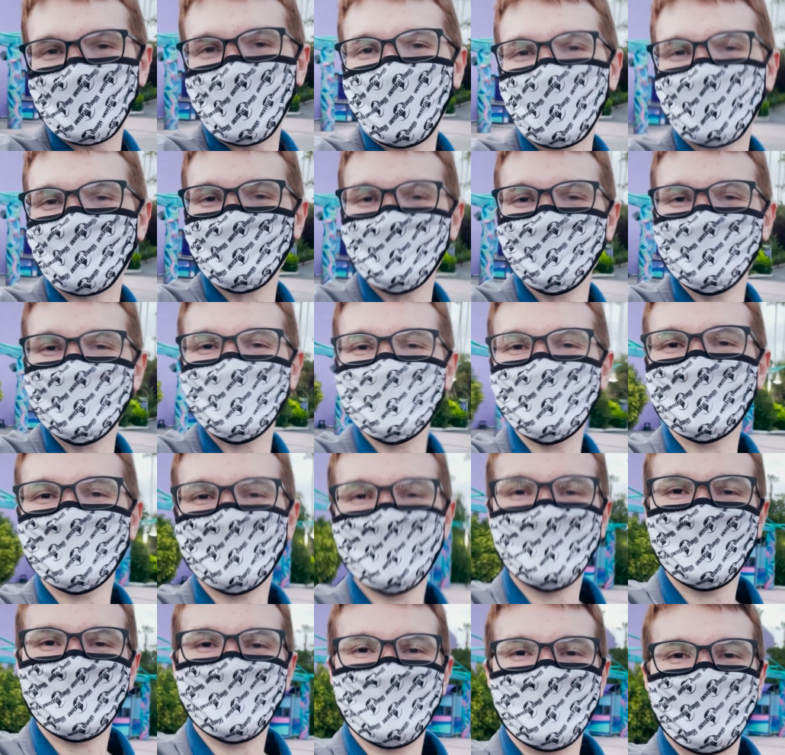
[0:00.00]
back with me.
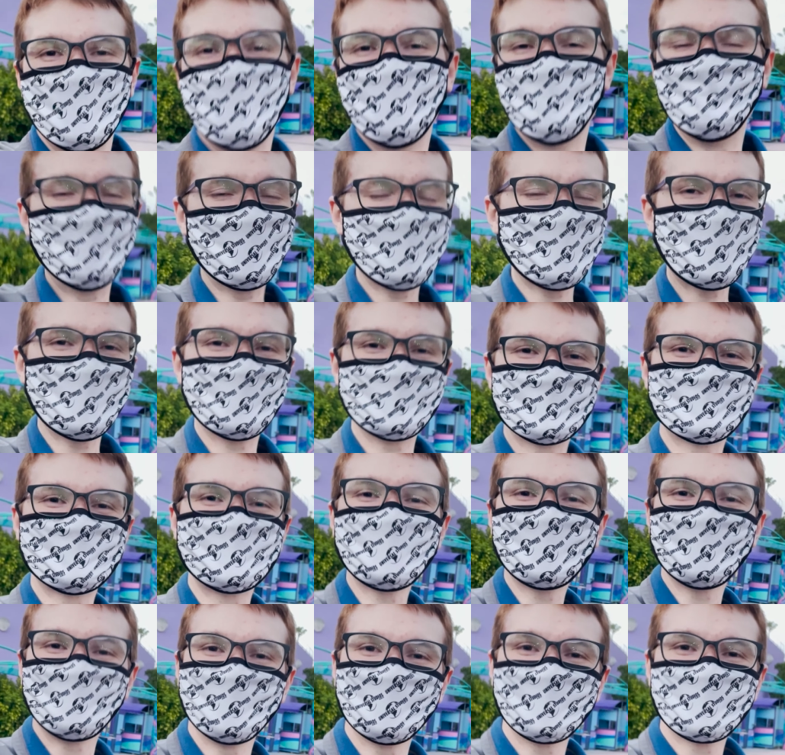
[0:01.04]
Uh, but yeah, let's
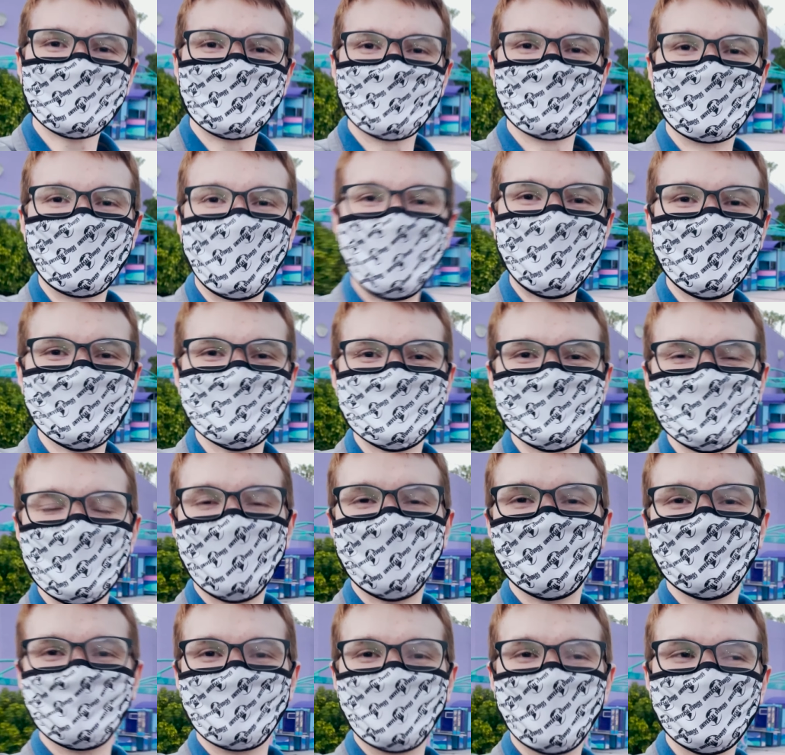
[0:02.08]
take a look at the ride and see
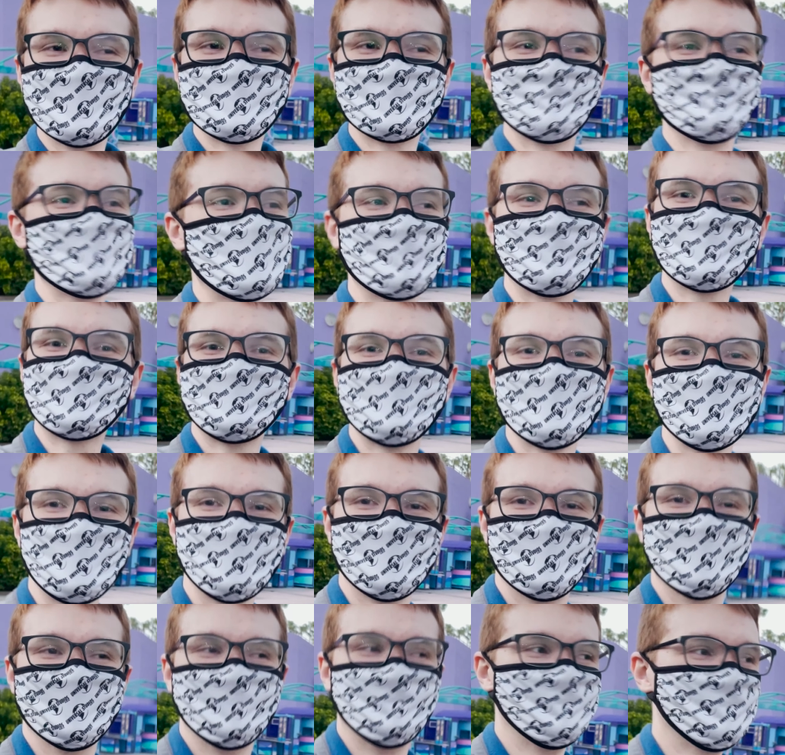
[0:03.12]
how it runs. I've never seen it.